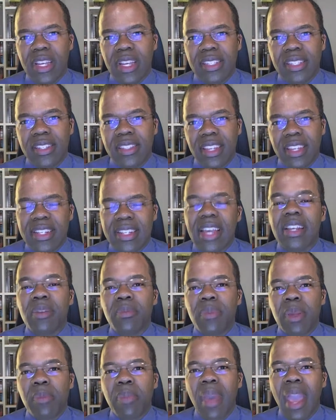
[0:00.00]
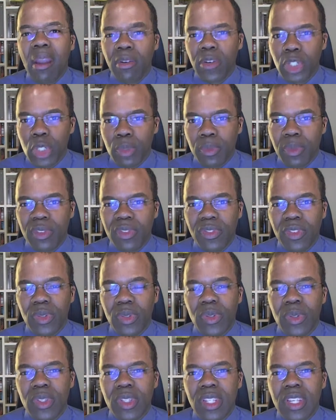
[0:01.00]
risk. They tend to be perishable
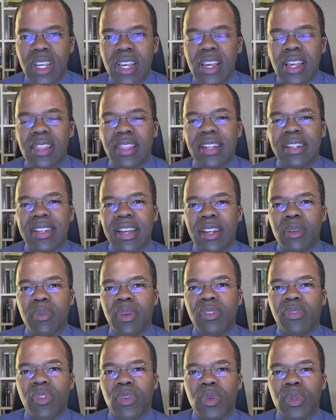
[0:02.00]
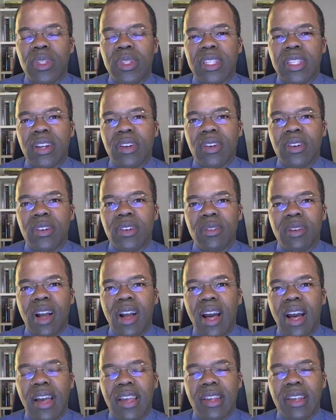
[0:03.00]
foods. They tend to be foods that are
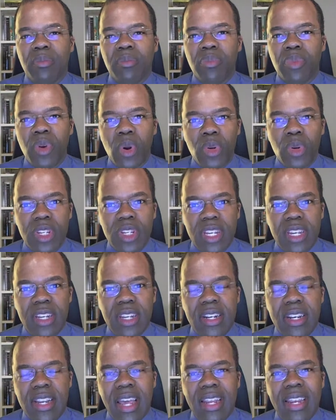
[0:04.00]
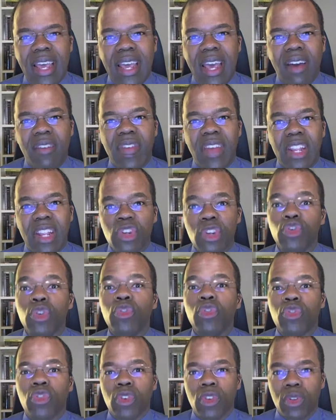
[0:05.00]
high in protein and have a
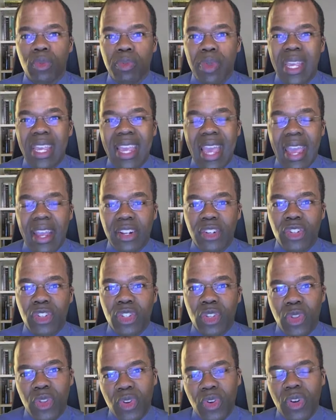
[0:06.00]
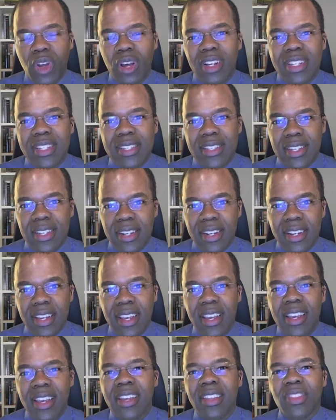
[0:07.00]
neutral pH. So they're not
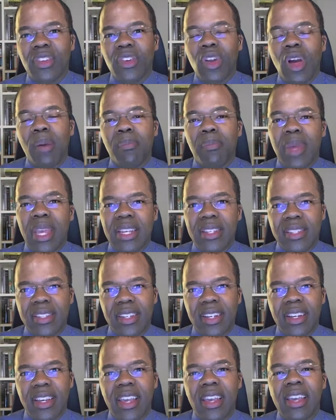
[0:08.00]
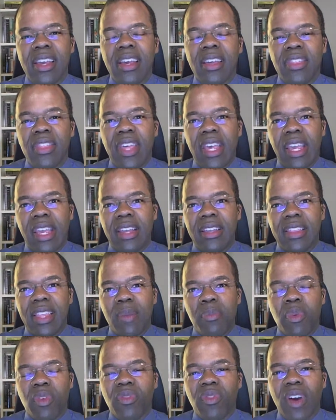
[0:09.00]
acidic, they're not basic.
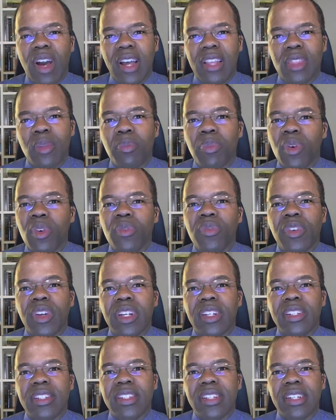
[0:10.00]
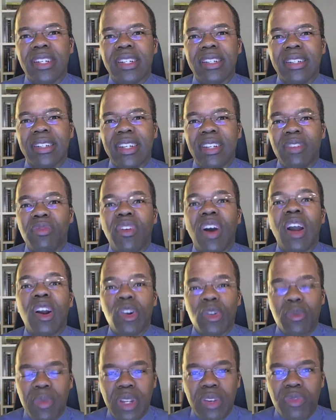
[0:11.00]
They provide the perfect
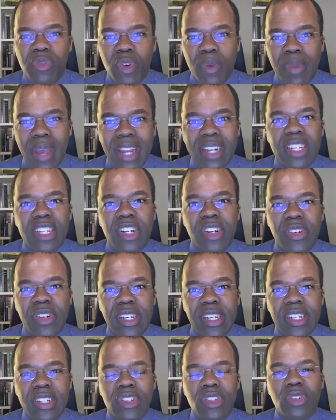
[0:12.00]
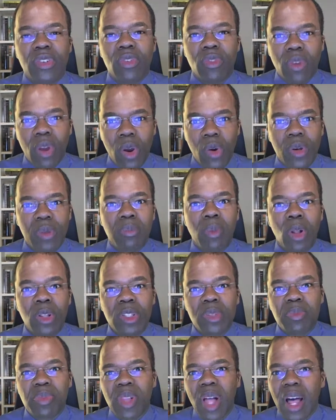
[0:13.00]
environment for bacteria to grow and
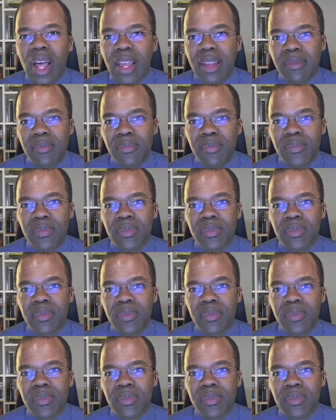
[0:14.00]
multiply.